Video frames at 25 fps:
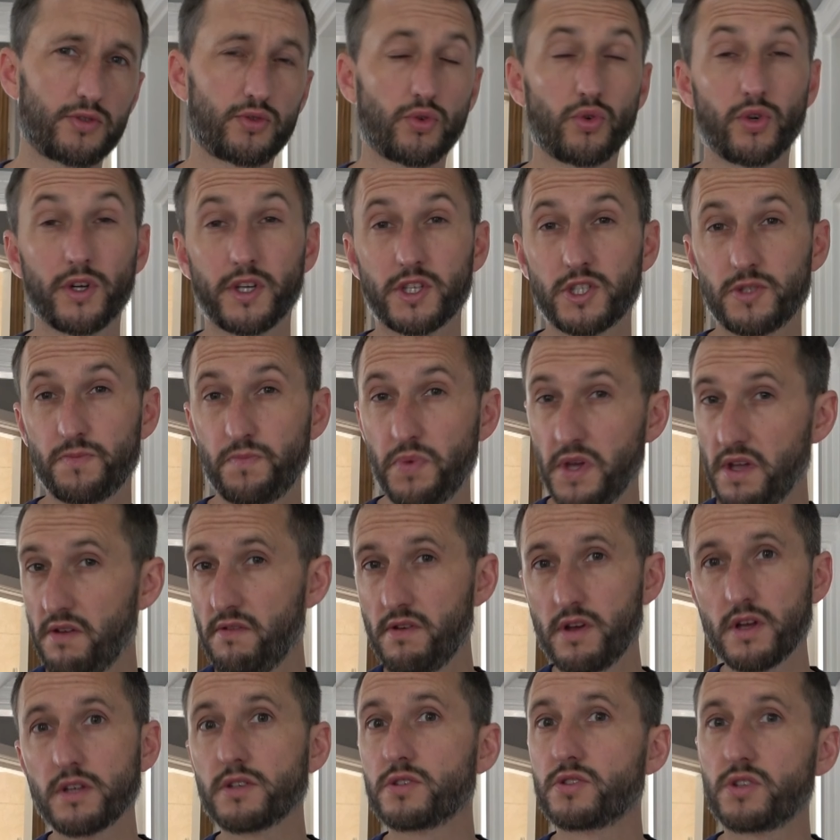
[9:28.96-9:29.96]
or
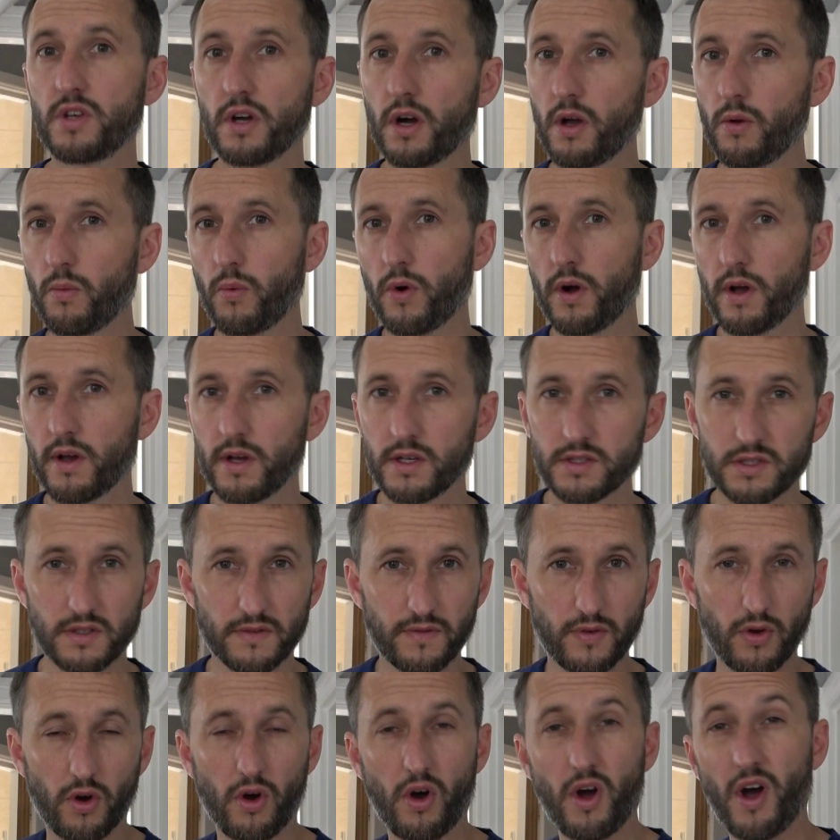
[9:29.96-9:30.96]
experienced DIYers
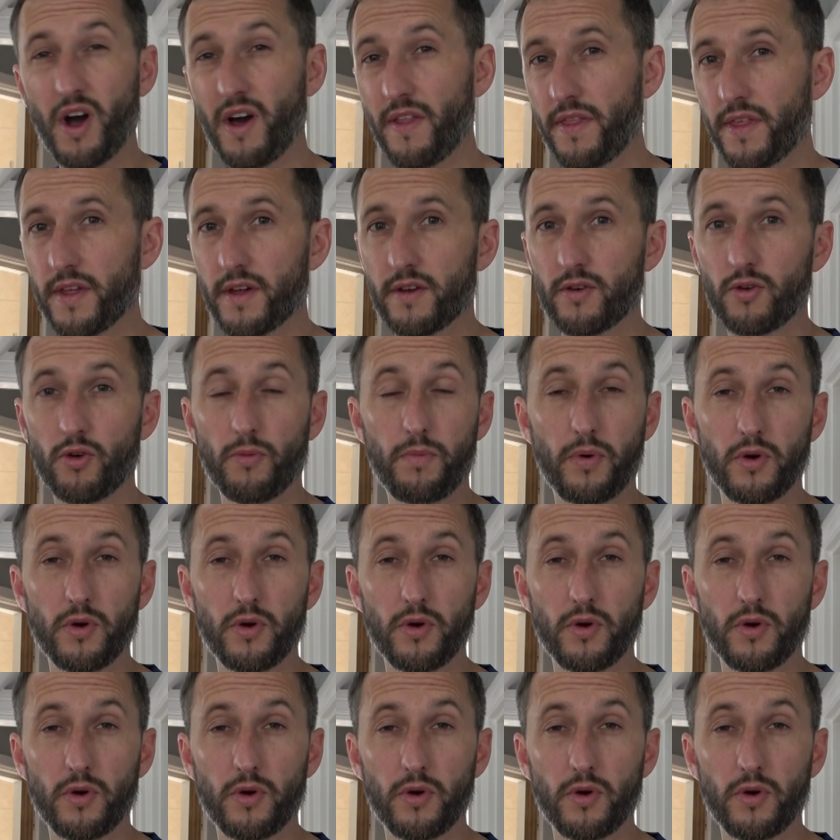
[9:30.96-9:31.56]
have got other or